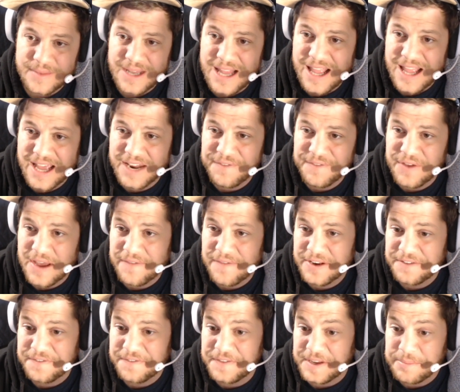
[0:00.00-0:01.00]
and if you have
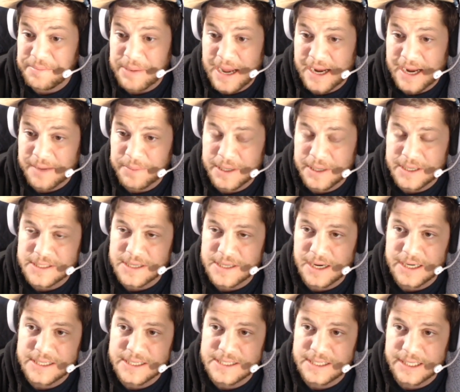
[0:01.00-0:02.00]
any feedback. Because
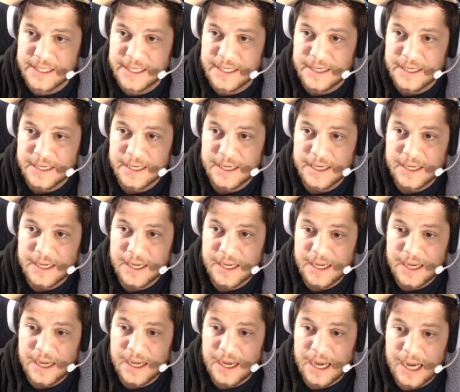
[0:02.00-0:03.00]
honestly,
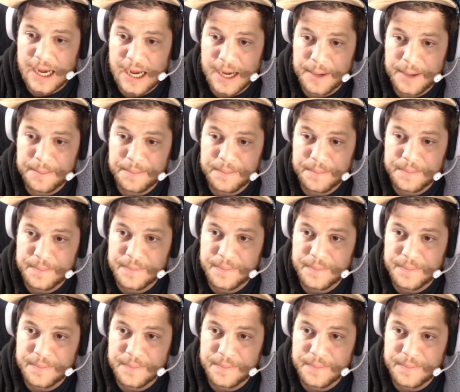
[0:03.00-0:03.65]
yeah,